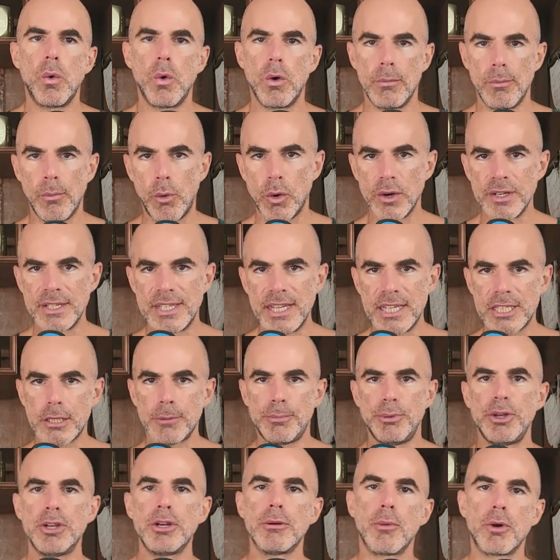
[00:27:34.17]
or more
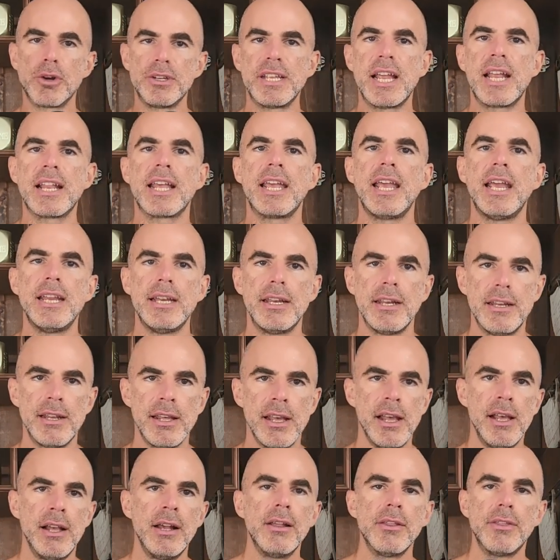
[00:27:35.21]
disciplined or more
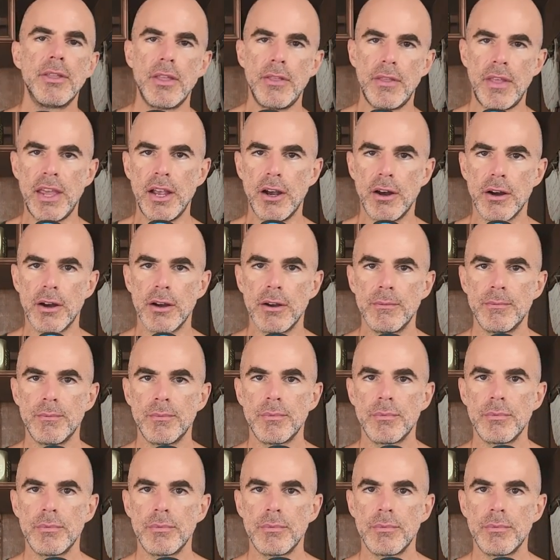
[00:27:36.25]
dedicated than they are.